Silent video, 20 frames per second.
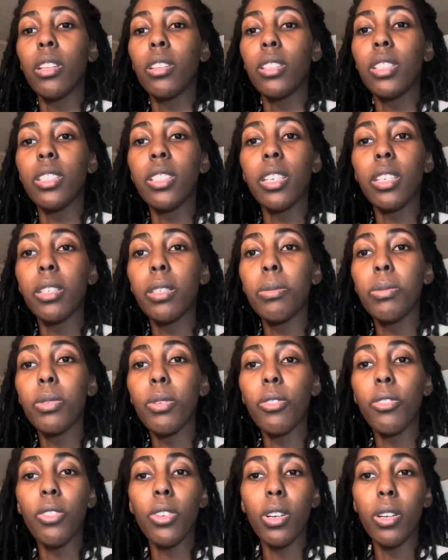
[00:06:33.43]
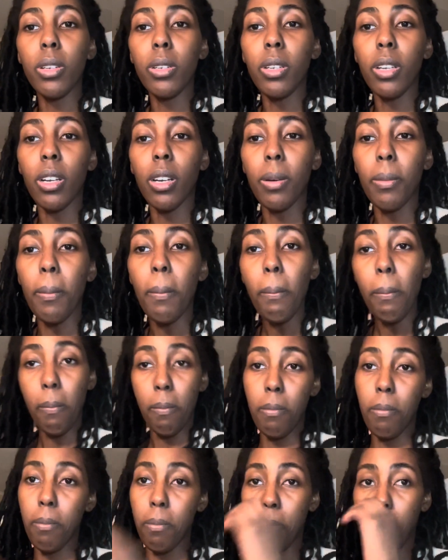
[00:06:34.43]
these hiccups are very um,
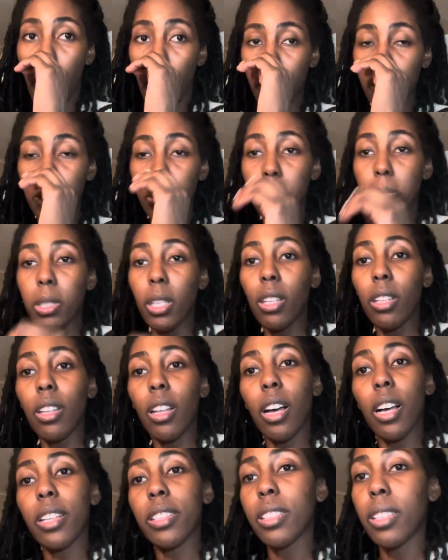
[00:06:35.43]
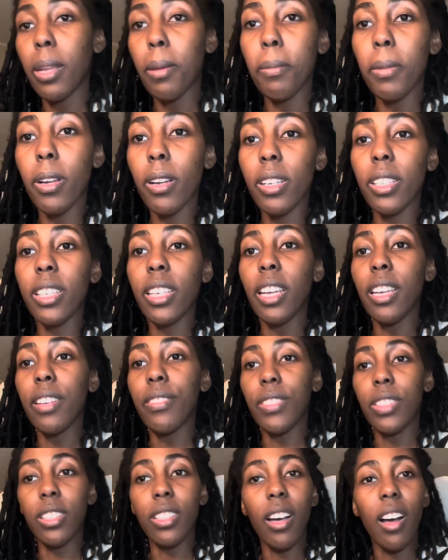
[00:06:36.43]
bothering me a lot and i barely can
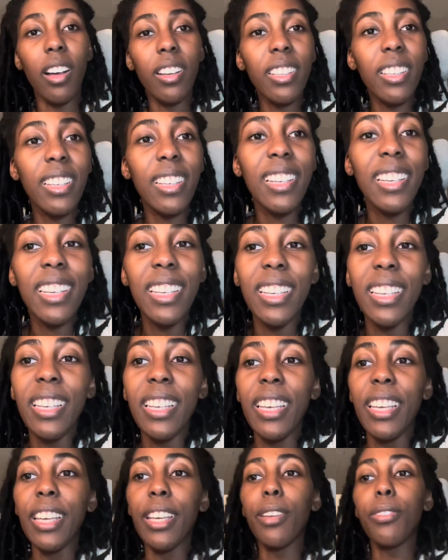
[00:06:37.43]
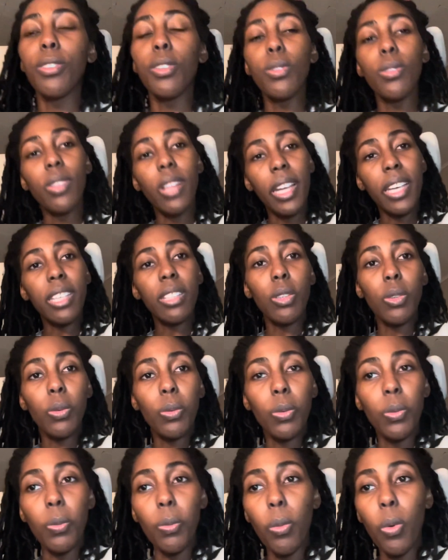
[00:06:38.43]
even talk if you like
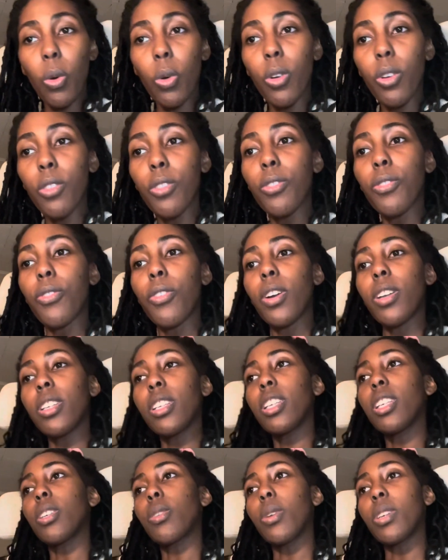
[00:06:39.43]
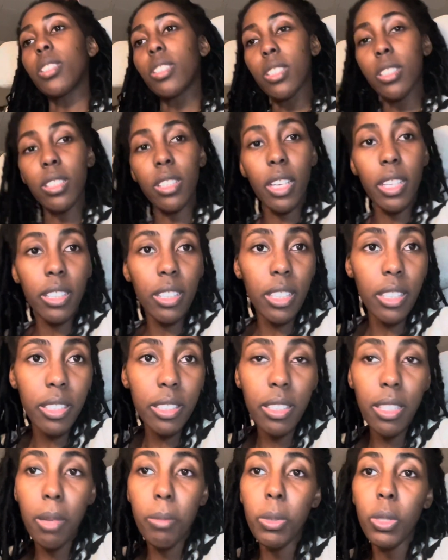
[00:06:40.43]
more funny questions like this
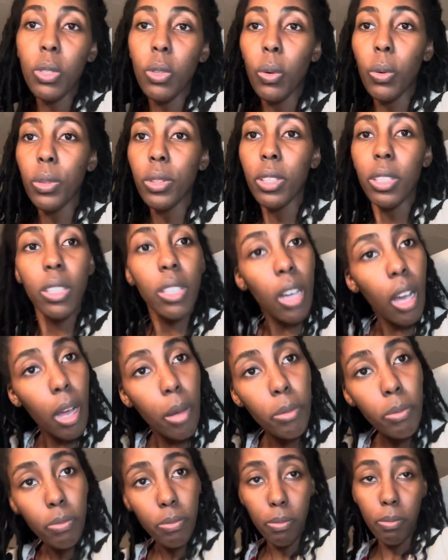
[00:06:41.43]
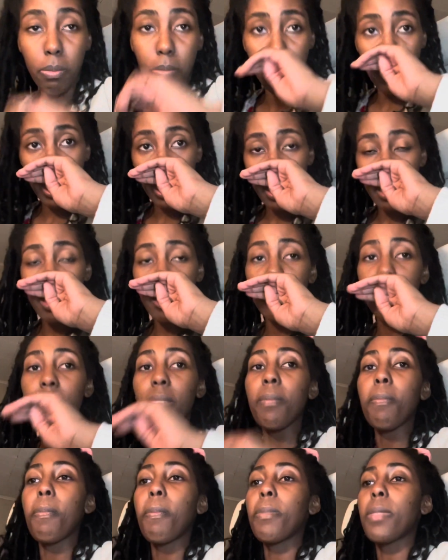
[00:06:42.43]
let me know in the comments
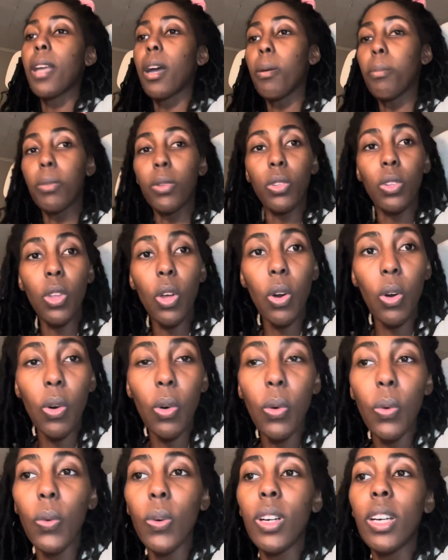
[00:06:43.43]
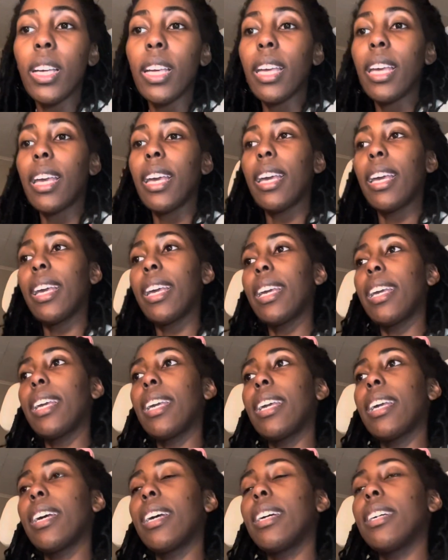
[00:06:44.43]
down below
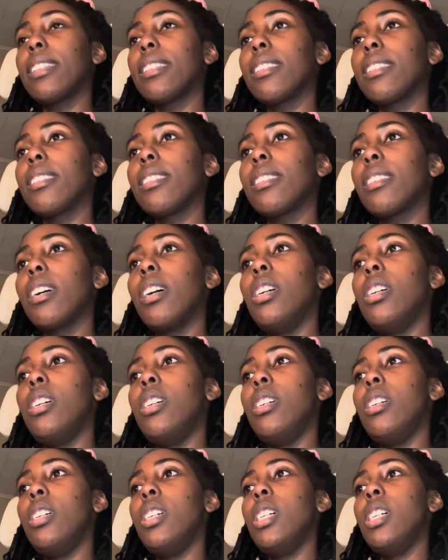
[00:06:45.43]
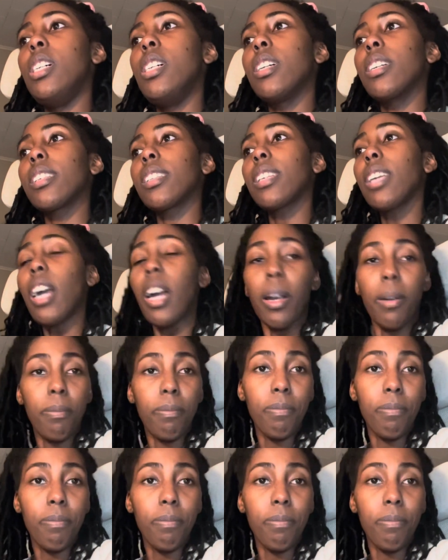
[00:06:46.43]
and yeah